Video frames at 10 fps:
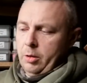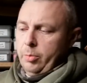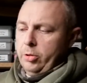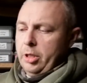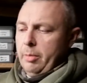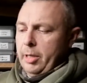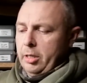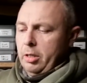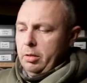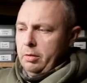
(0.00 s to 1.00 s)
Just push that
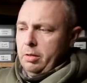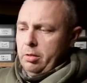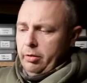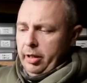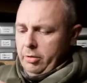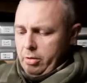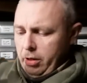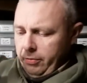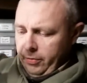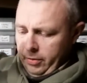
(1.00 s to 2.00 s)
back on so it goes
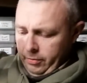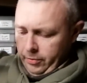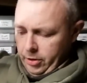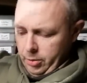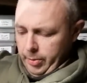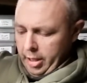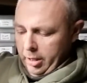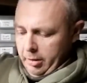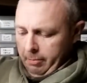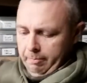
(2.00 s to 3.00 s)
to the first
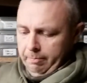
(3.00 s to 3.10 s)
bead.